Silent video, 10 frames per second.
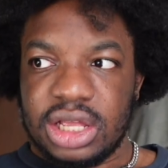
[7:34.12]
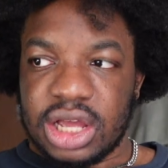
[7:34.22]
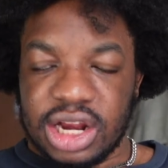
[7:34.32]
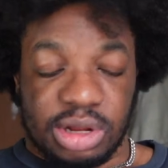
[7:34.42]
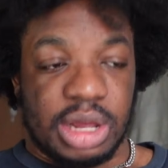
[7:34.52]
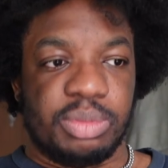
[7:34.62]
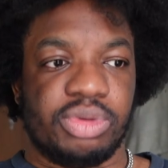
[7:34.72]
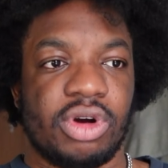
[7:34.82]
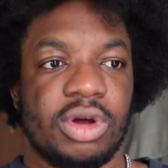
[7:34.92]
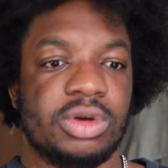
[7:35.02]
kind of like
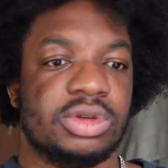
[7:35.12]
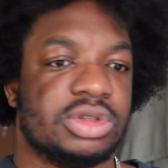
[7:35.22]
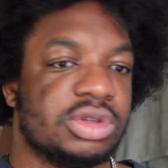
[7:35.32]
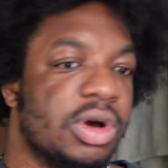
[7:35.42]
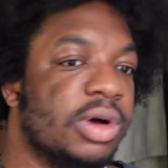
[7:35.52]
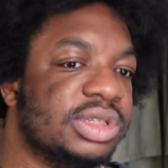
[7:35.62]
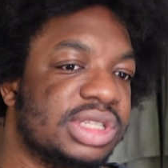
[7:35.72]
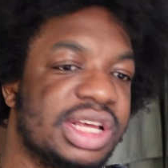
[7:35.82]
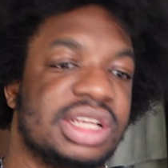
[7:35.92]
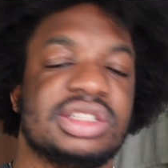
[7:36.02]
pros, cons
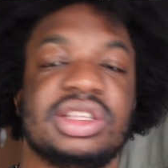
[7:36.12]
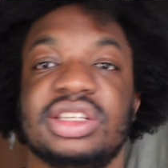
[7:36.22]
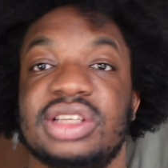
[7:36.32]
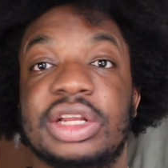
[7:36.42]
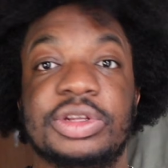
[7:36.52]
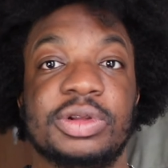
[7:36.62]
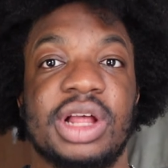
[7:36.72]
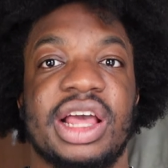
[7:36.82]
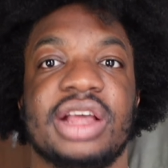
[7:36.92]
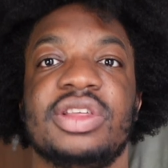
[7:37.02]
list, things I do
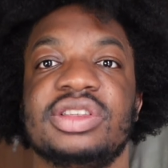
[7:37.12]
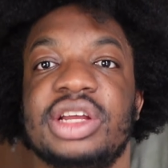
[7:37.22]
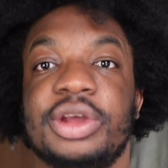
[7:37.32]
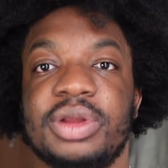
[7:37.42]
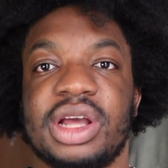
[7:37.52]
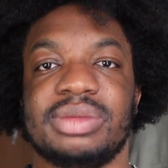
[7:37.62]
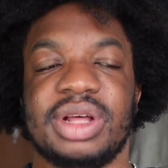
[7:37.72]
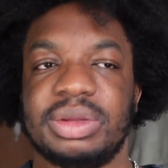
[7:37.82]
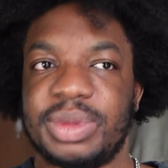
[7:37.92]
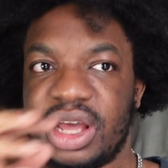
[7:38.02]
like, things I don't like about
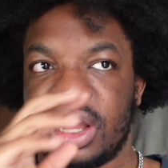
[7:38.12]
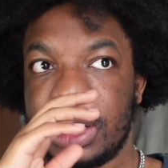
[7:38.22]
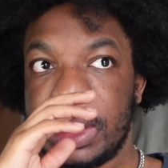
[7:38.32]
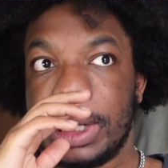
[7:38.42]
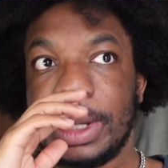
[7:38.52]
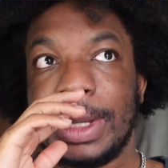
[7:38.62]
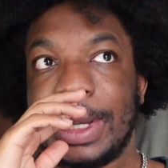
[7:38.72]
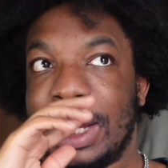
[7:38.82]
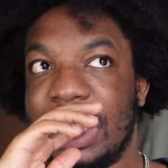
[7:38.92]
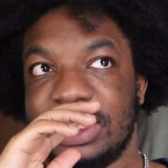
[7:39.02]
the bag,
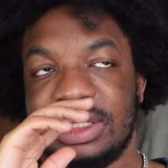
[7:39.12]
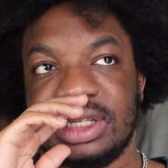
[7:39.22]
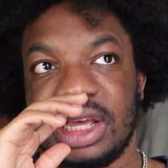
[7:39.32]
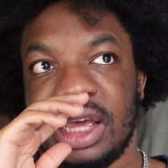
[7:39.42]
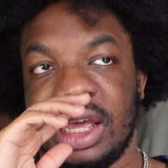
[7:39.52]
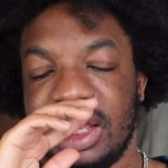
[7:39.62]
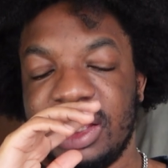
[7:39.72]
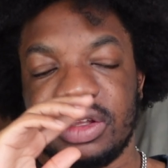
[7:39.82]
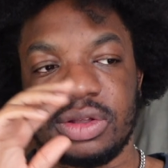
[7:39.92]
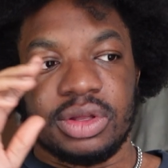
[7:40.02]
I'd say
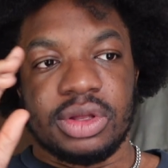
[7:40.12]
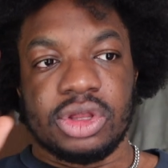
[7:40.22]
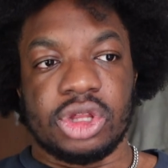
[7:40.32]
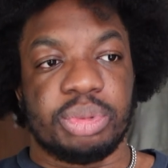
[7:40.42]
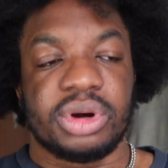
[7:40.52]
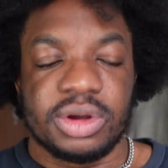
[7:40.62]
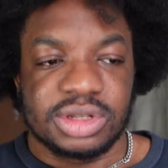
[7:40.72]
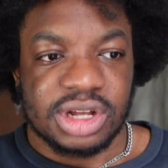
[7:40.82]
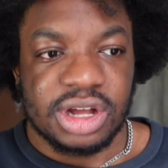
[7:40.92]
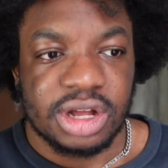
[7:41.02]
the pros
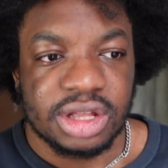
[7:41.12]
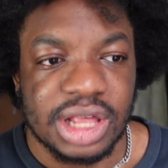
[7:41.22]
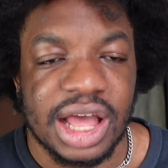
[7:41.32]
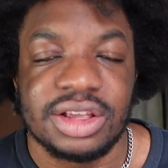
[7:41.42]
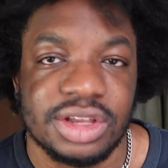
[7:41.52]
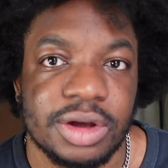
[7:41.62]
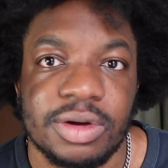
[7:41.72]
are that, you know,